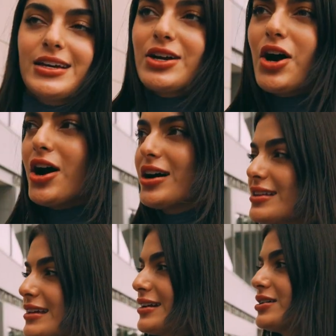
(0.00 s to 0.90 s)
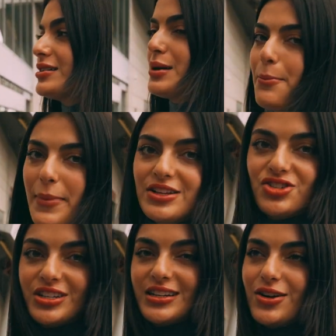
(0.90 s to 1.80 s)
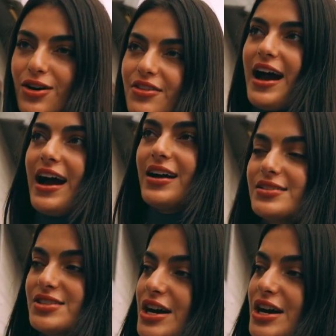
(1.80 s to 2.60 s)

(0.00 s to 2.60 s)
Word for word: got a little mention and all that.